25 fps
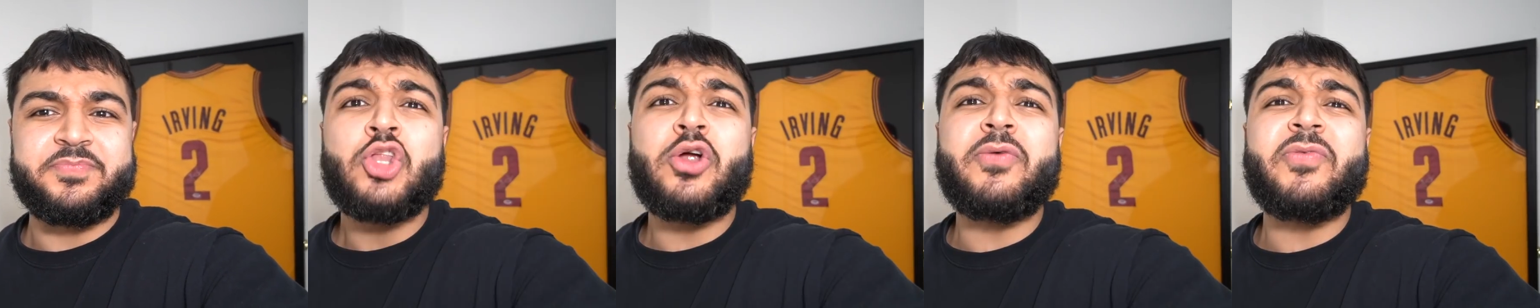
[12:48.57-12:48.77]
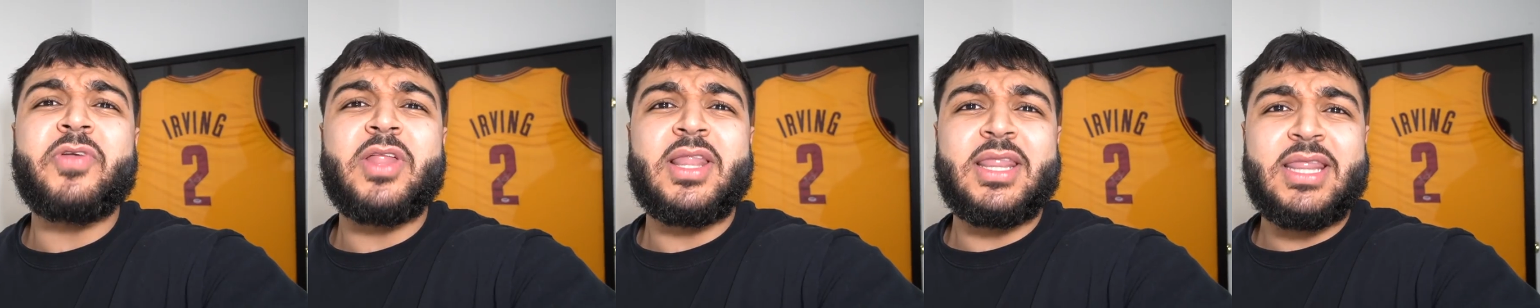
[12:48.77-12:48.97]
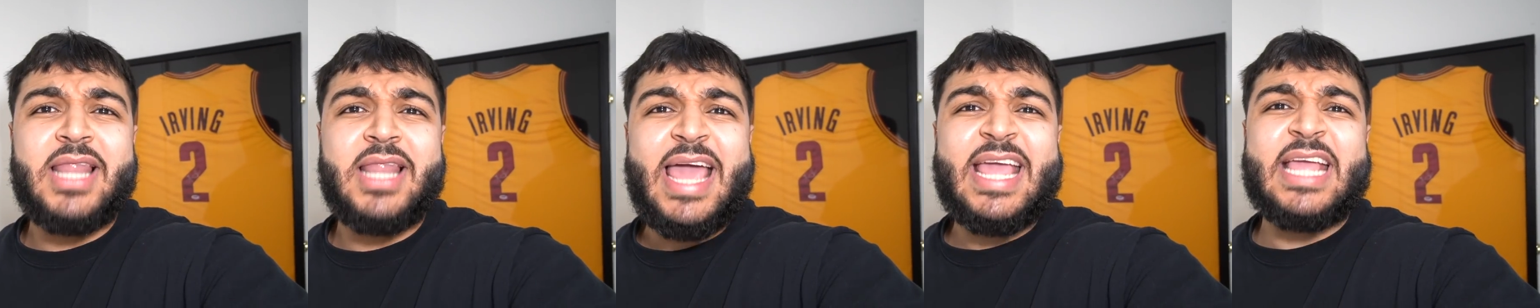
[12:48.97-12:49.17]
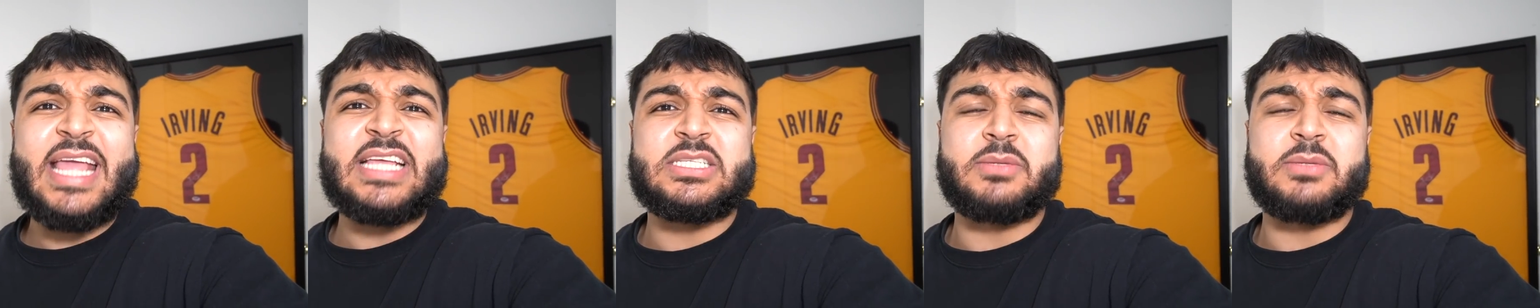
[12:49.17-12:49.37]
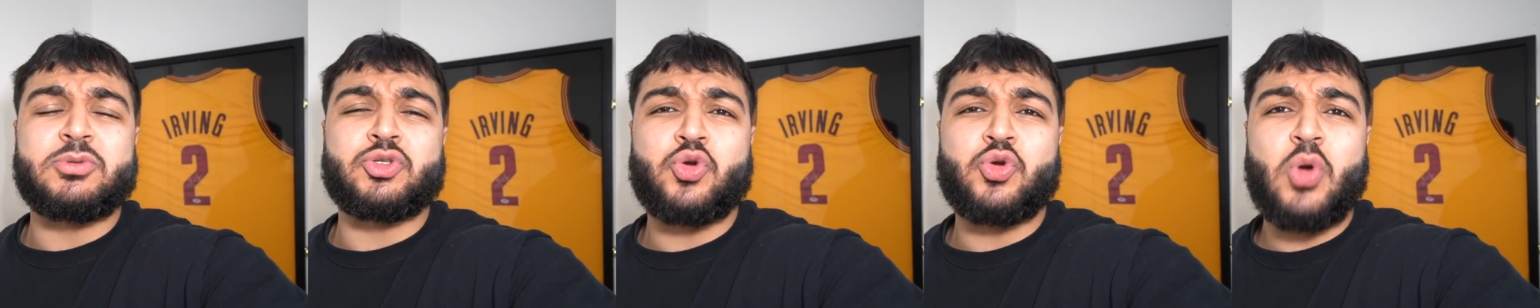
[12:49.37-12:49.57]
Don't forget to like and
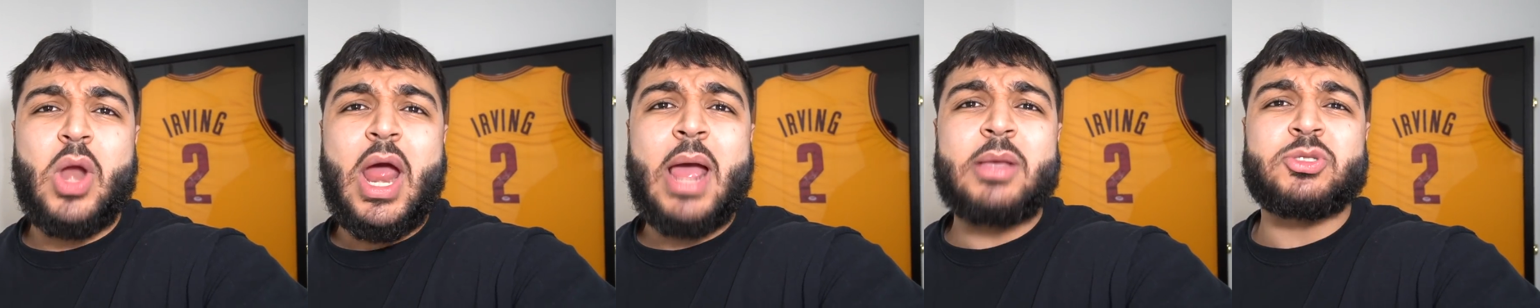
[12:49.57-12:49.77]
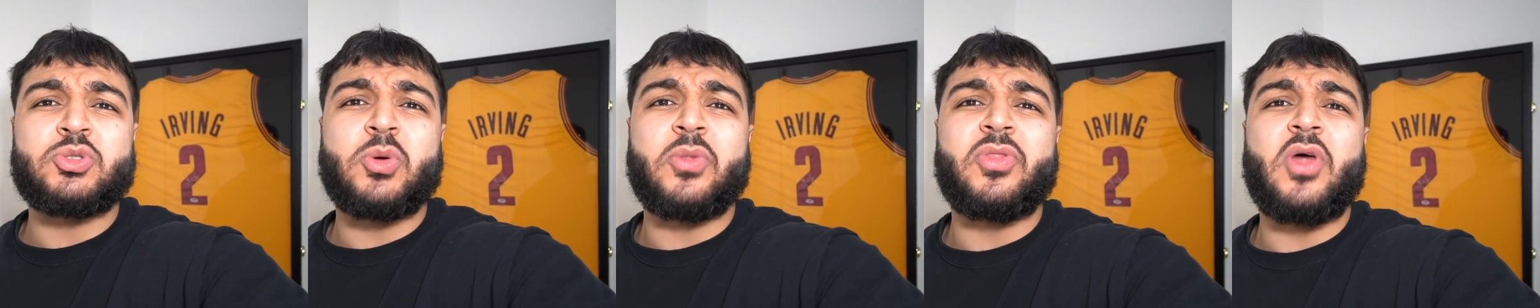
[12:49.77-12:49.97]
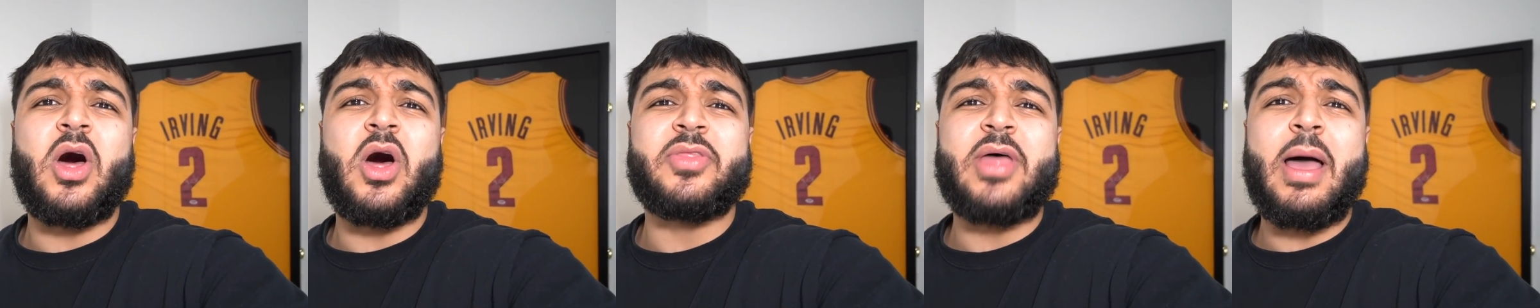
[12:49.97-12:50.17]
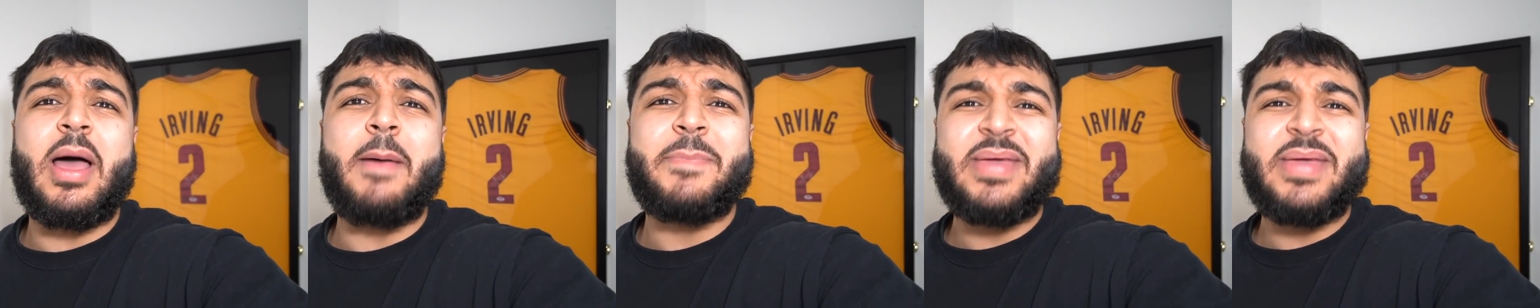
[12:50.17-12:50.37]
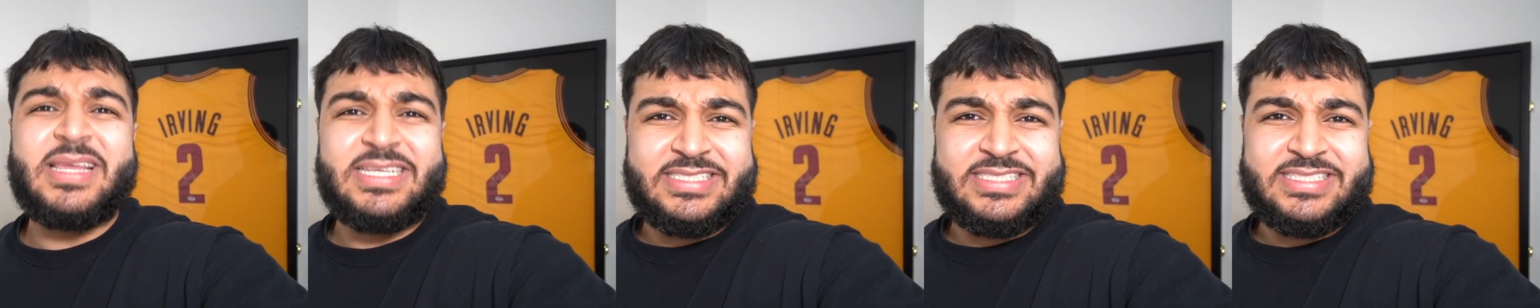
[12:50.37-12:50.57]
subscribe. So with all
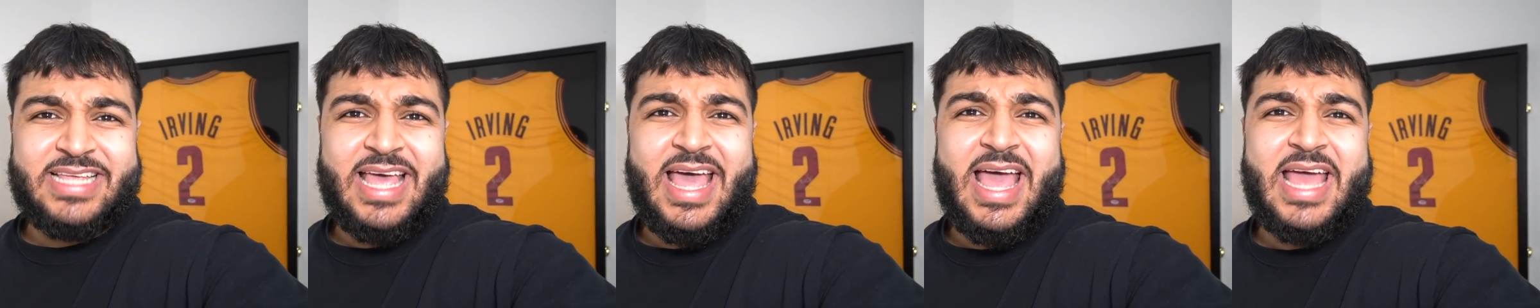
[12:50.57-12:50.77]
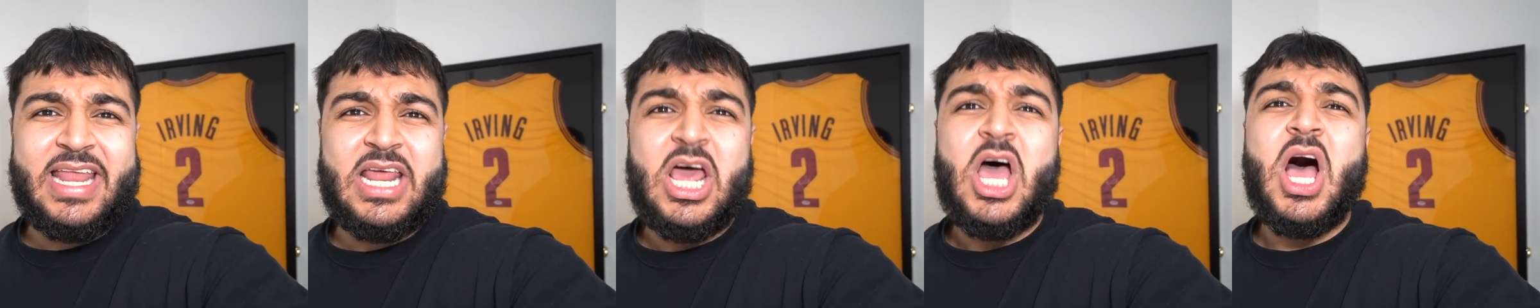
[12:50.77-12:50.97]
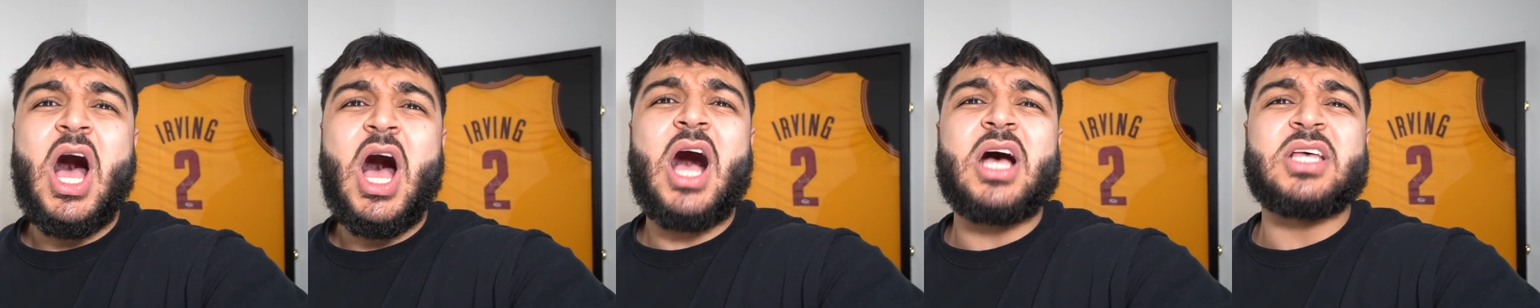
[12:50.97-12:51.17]
that being said,